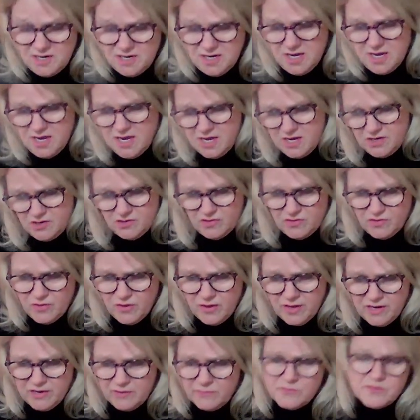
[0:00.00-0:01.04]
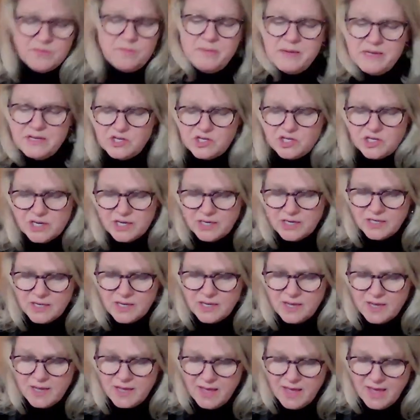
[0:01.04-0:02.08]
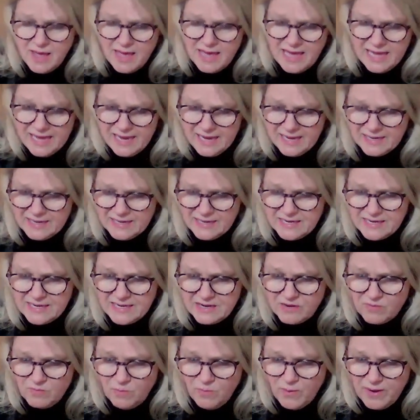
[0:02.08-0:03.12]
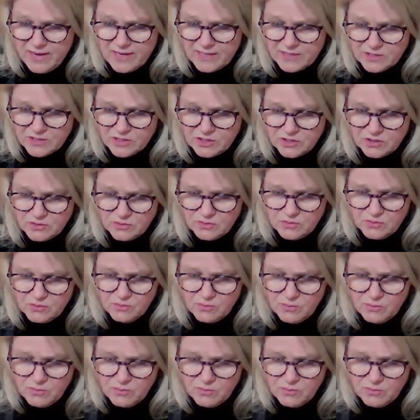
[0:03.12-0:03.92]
and he just thought he was a big shit. And he went to,